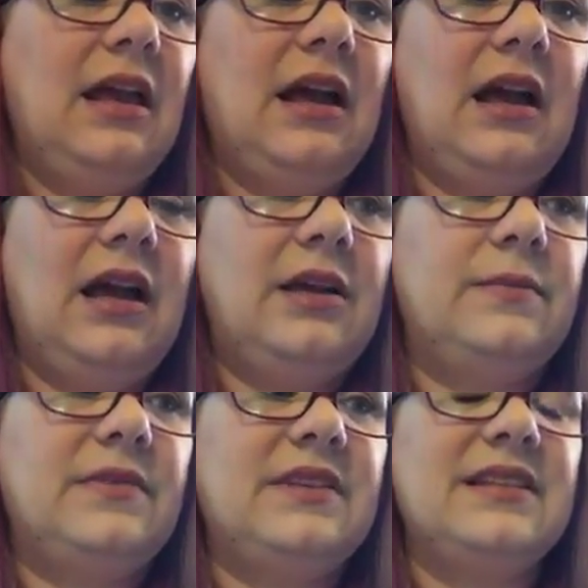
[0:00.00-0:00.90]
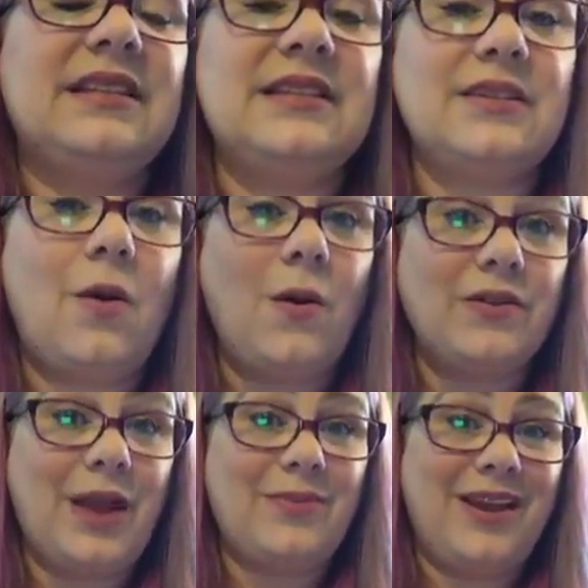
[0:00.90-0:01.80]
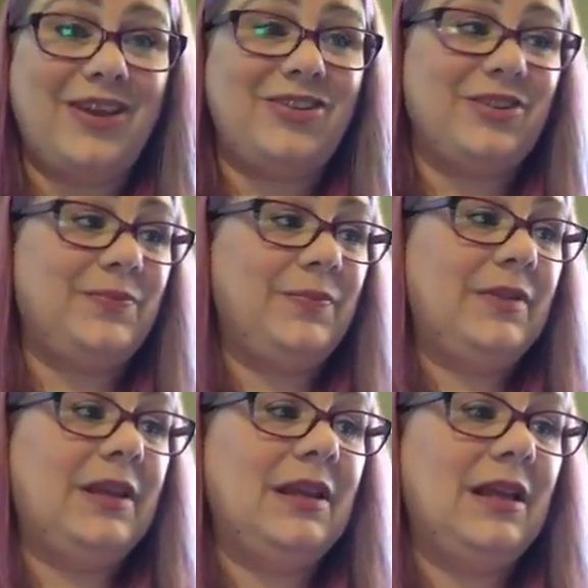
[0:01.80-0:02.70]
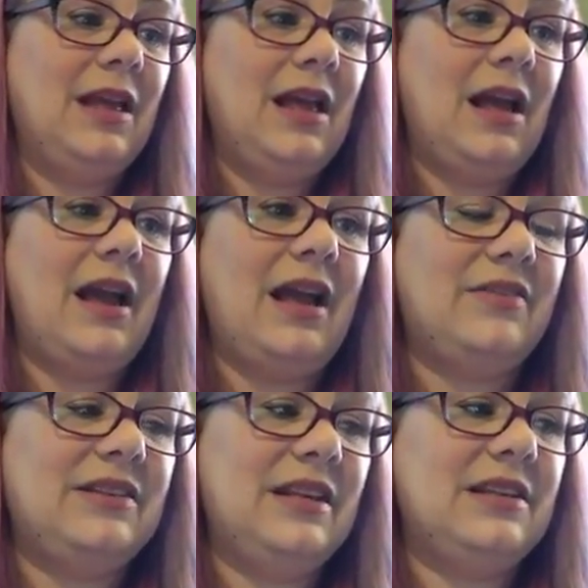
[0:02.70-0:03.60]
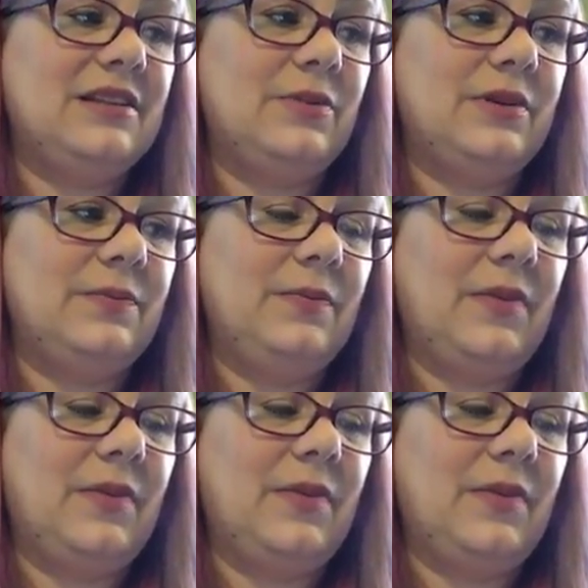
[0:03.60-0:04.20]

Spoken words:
since this is a cold application, I haven't done this one.